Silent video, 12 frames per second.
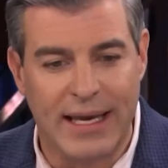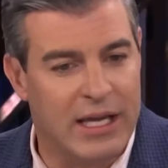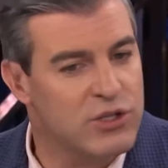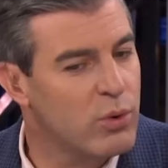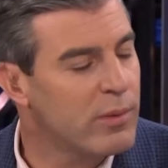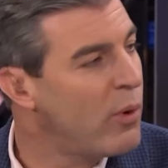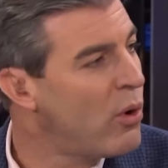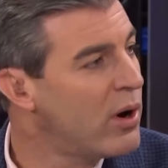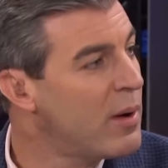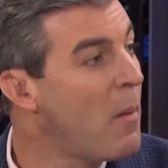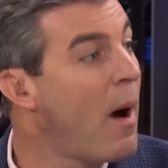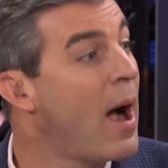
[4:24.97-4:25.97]
kids were
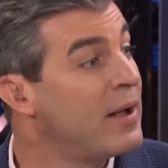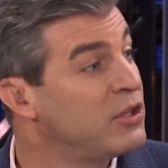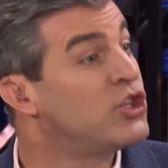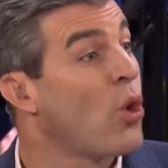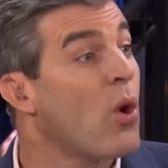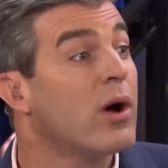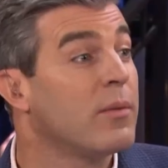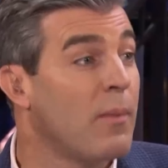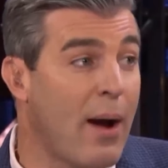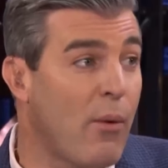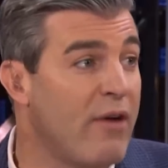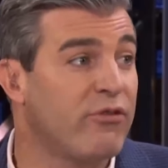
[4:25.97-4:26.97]
born, Jordan,
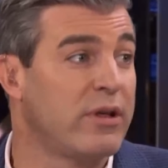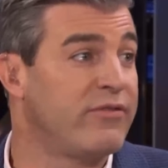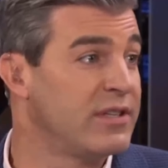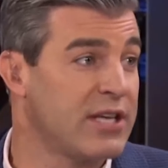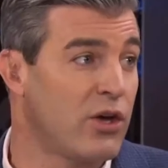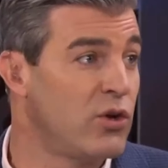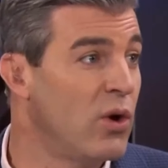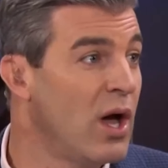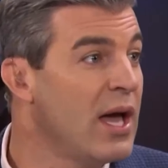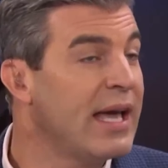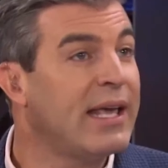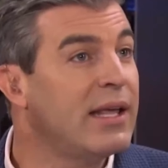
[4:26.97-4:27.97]
my wife will even tell you,
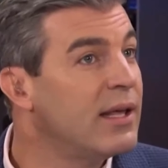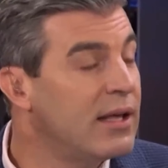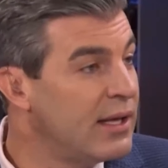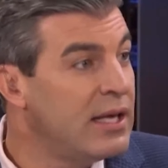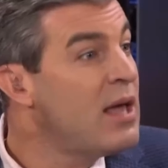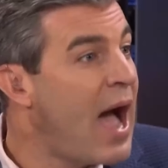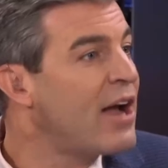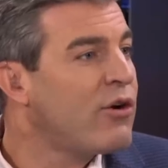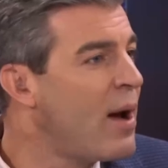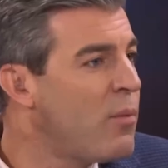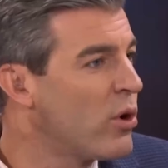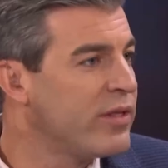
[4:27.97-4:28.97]
he, I
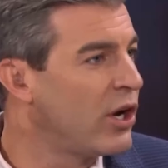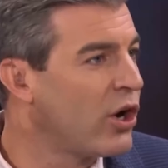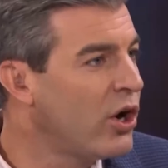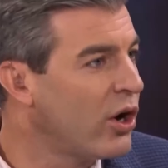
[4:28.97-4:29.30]
cry more than her.